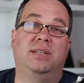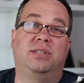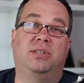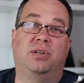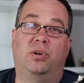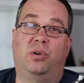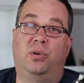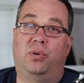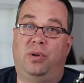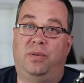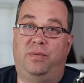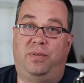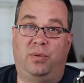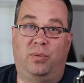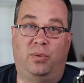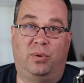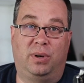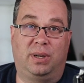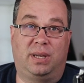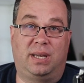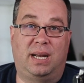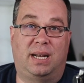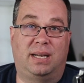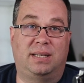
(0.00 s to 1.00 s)
So if you
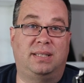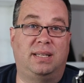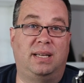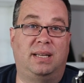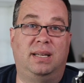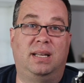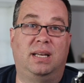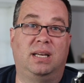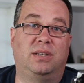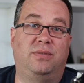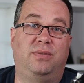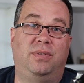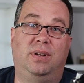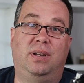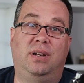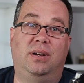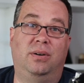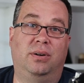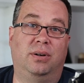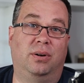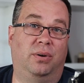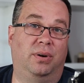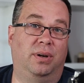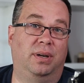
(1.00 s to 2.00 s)
want to catch that next
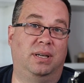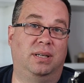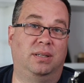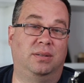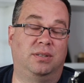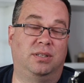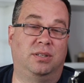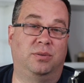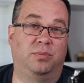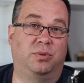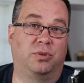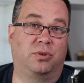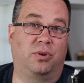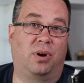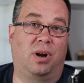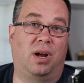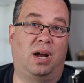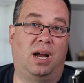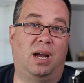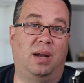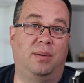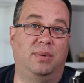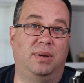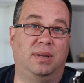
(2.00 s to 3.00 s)
video, go ahead and
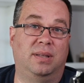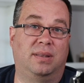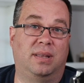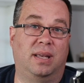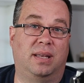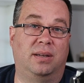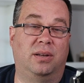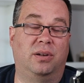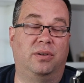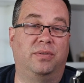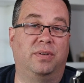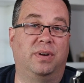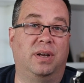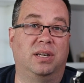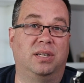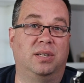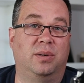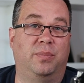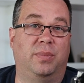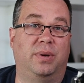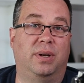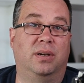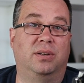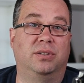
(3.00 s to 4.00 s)
subscribe and hit that
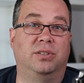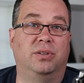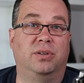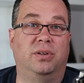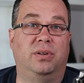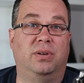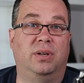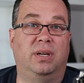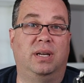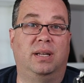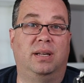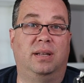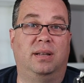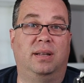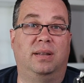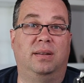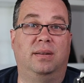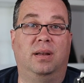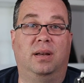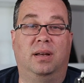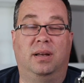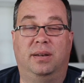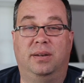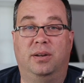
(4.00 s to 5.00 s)
notification bell so you get
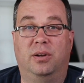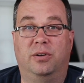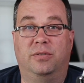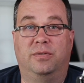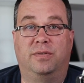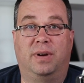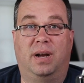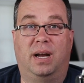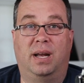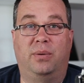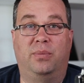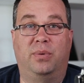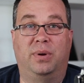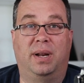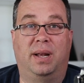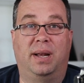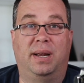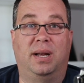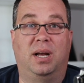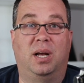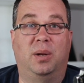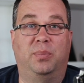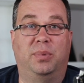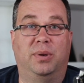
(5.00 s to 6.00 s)
uh, notified when
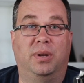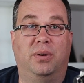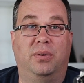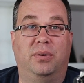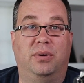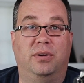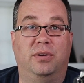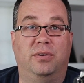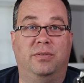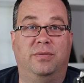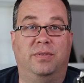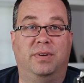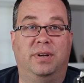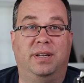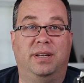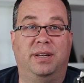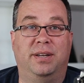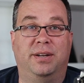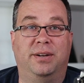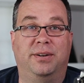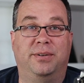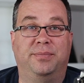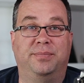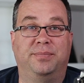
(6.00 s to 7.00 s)
I upload a new
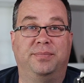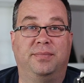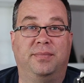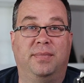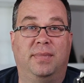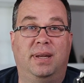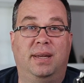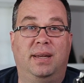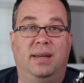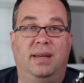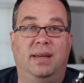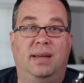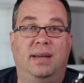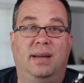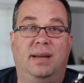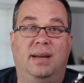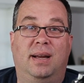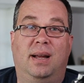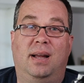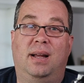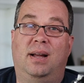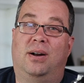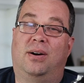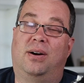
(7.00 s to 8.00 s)
video.
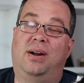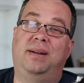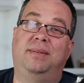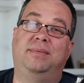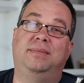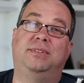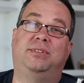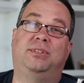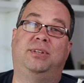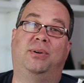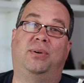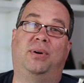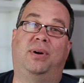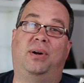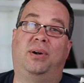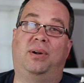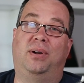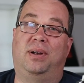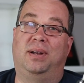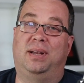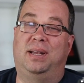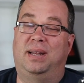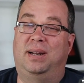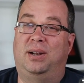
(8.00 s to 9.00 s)
All right. So
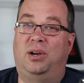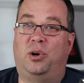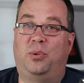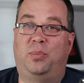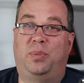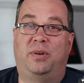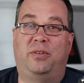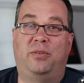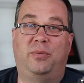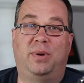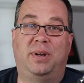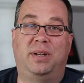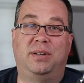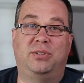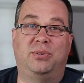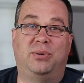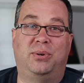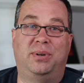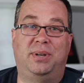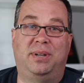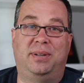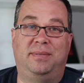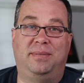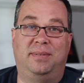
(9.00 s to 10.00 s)
uh, again, I hope everybody
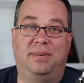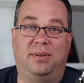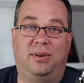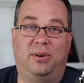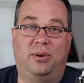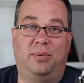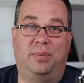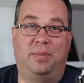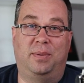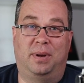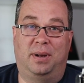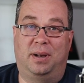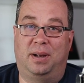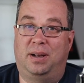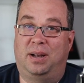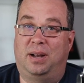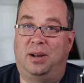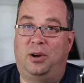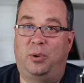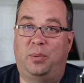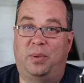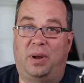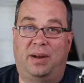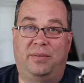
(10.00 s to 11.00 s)
enjoyed it. uh,
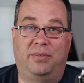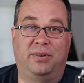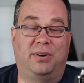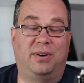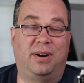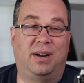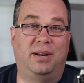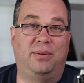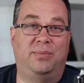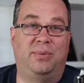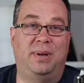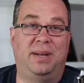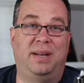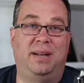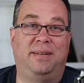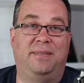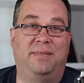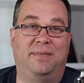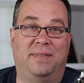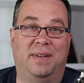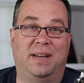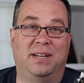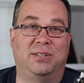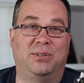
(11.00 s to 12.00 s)
hope have a great week.
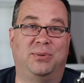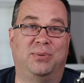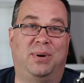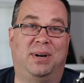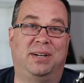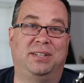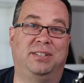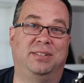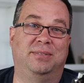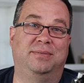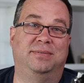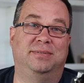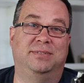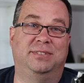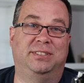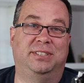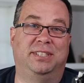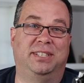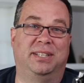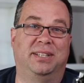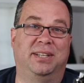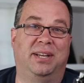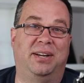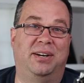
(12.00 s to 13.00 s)
Thanks for watching.
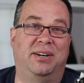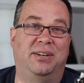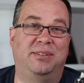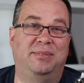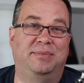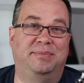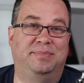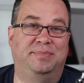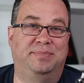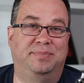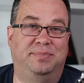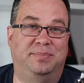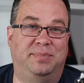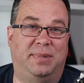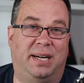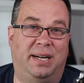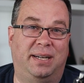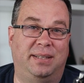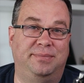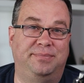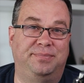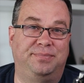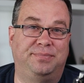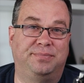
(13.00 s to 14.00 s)
See you later.
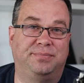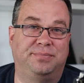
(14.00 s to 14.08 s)
Bye.